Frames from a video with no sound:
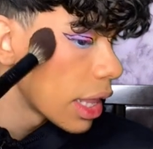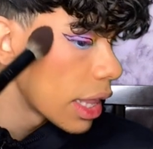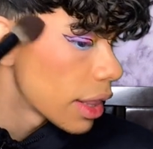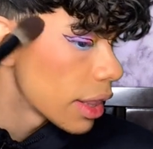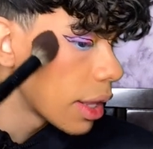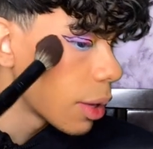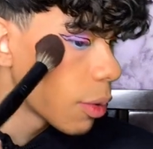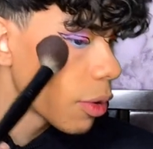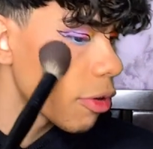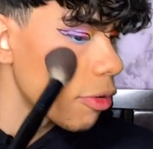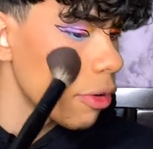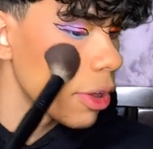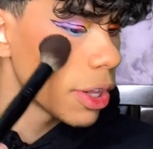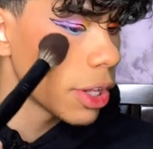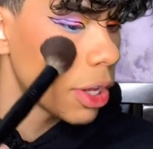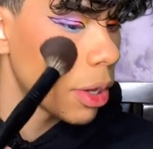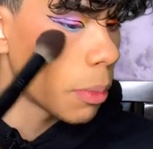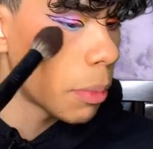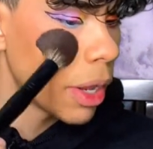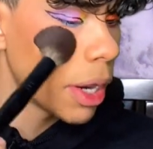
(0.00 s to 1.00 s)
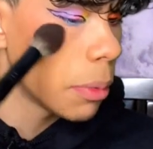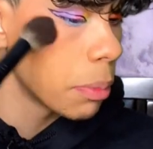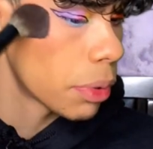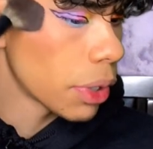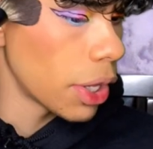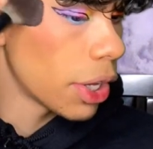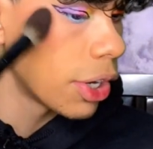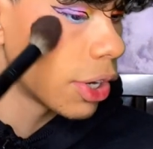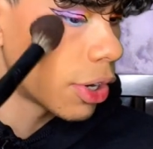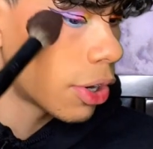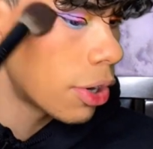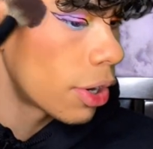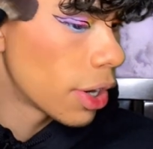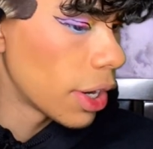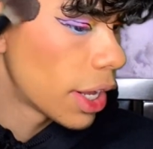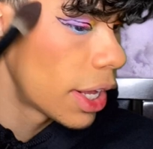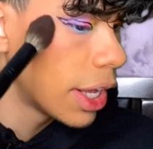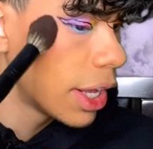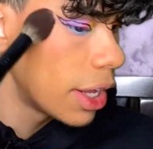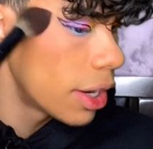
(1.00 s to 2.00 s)
They were really a main player
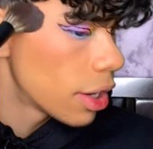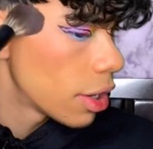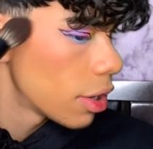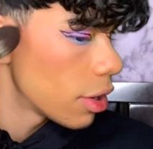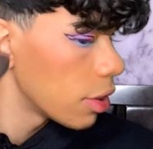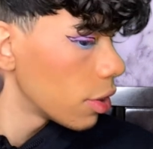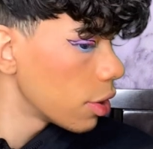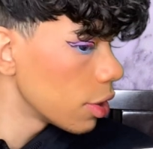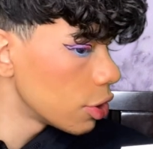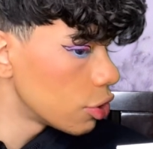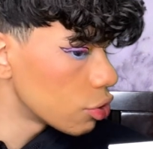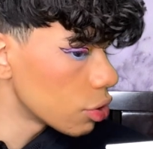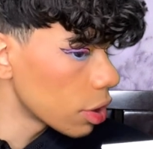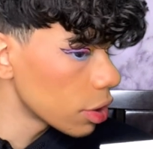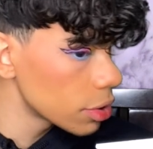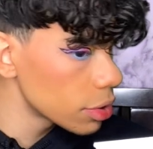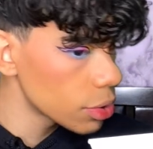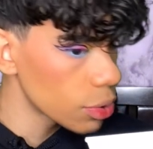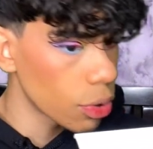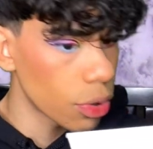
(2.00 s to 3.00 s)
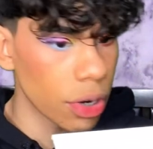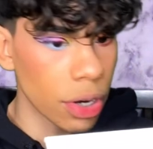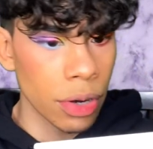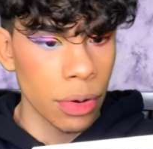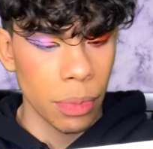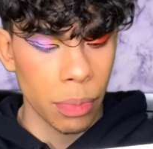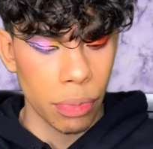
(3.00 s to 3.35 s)
in the drugstore